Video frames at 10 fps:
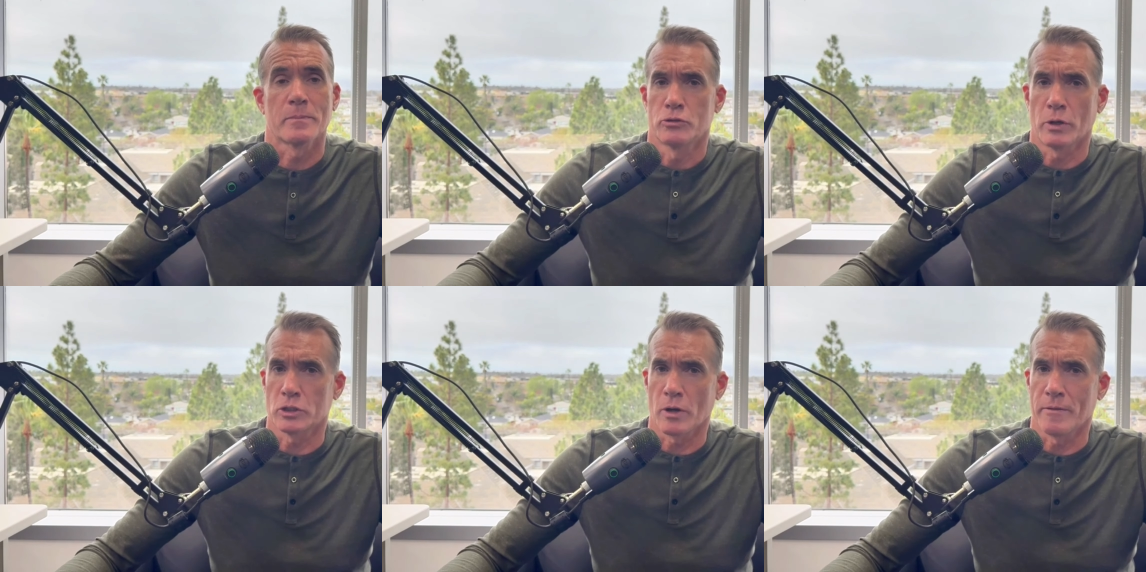
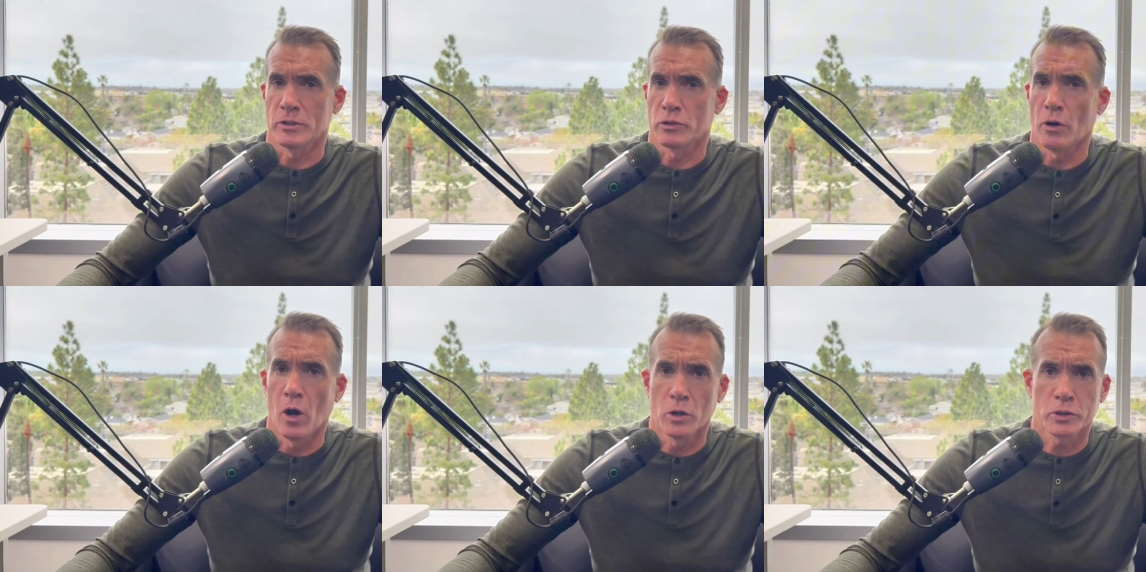Truck drivers are
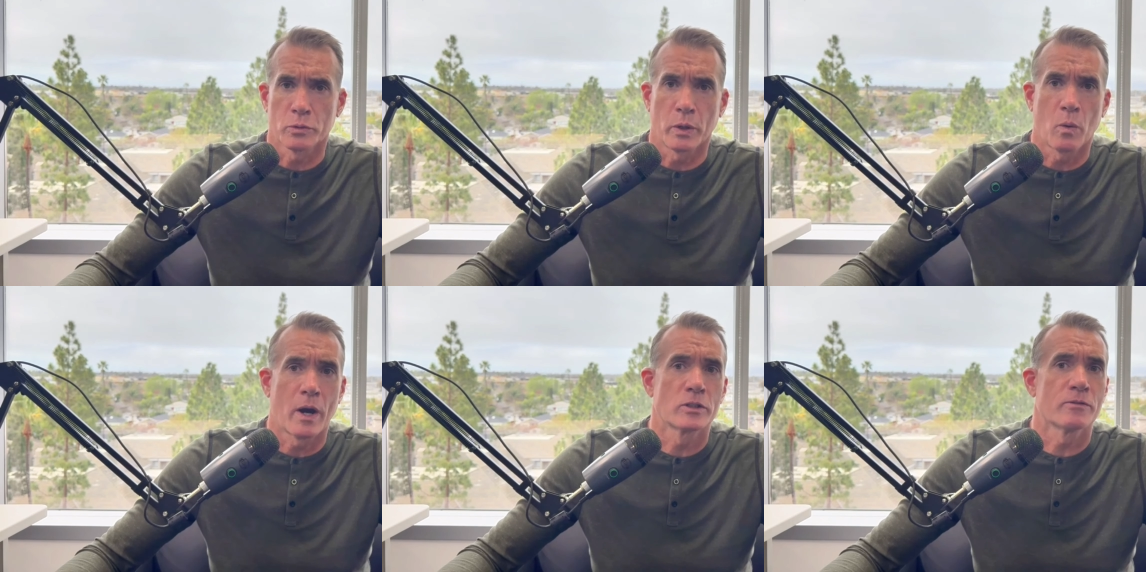also
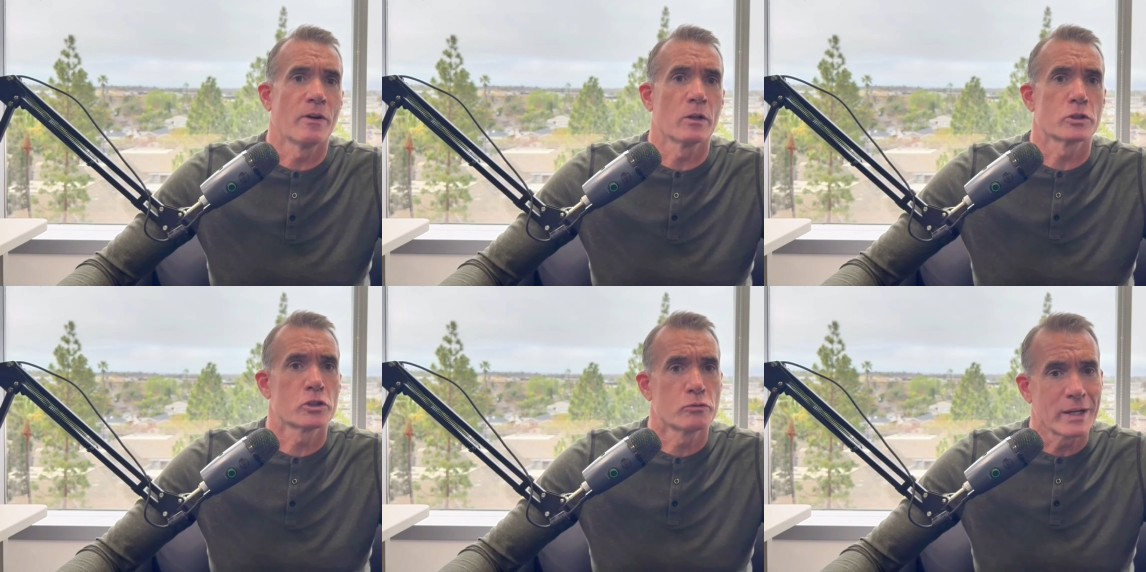required to follow
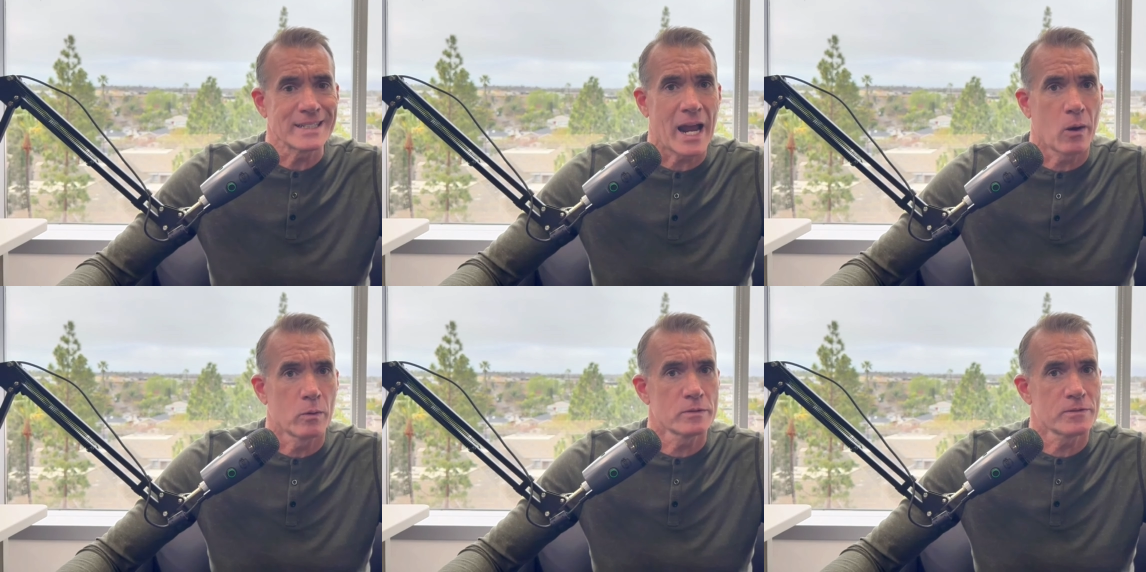strict
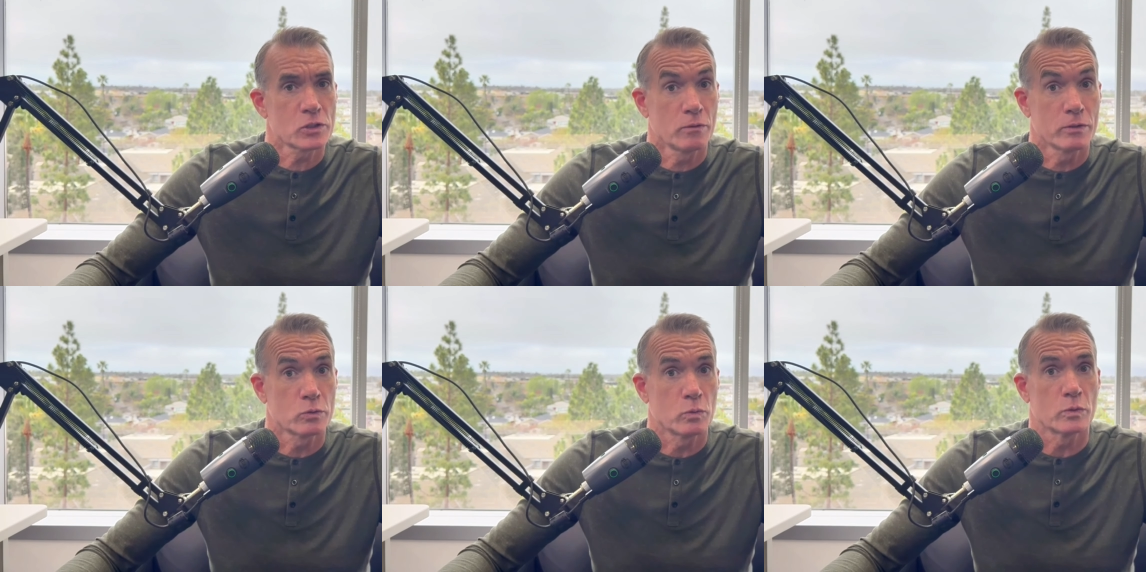hours of
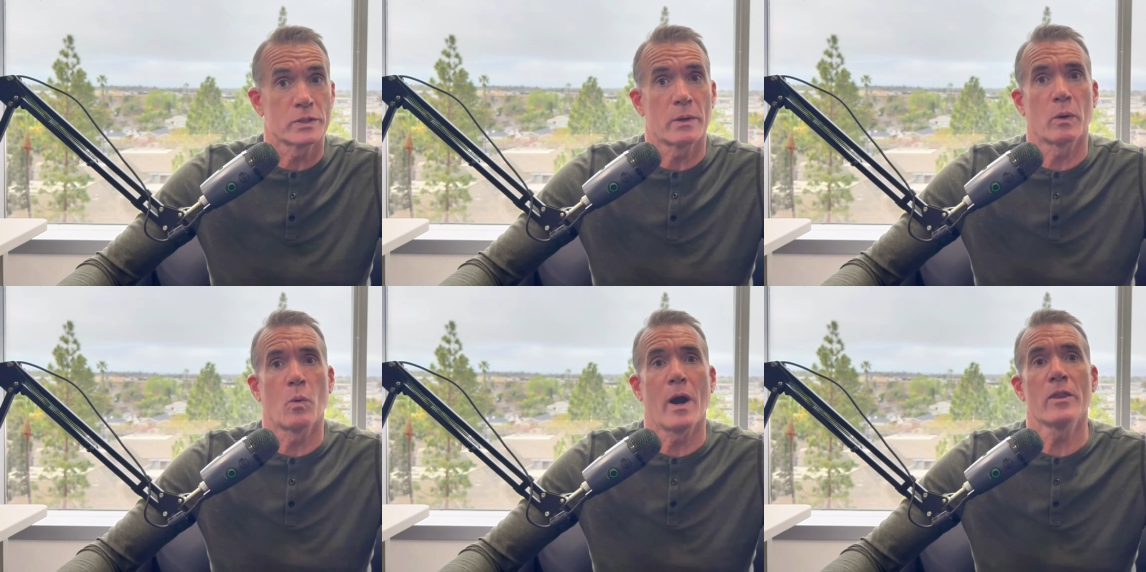service rules that
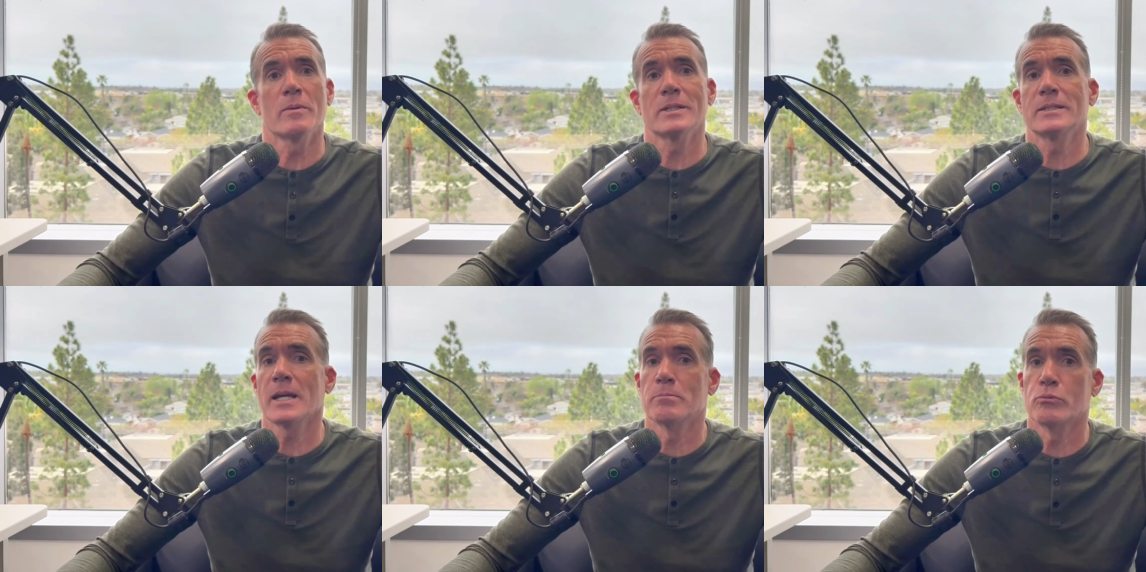require them to
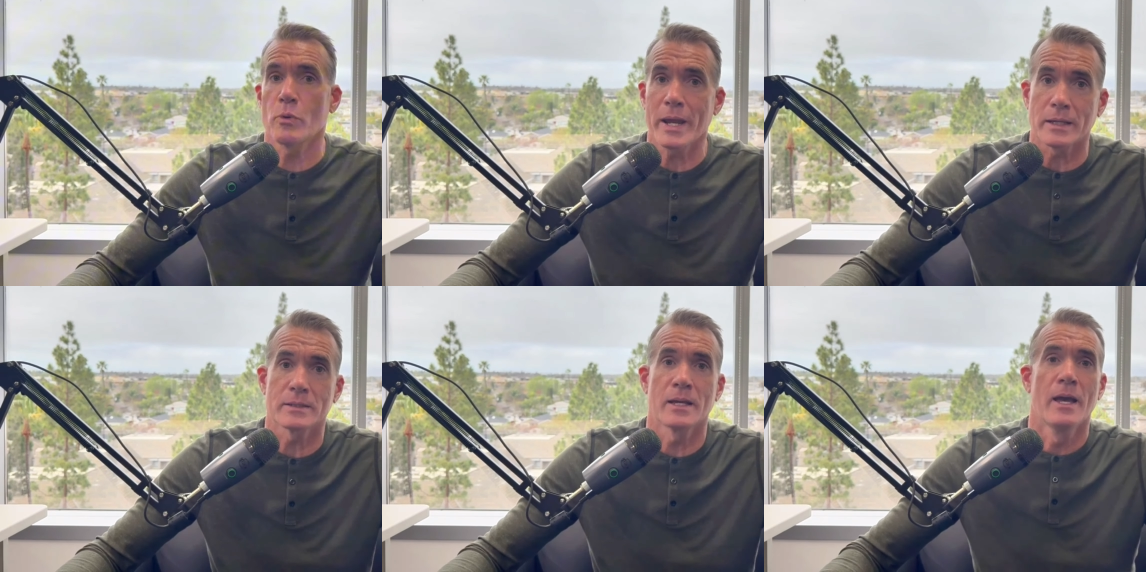take breaks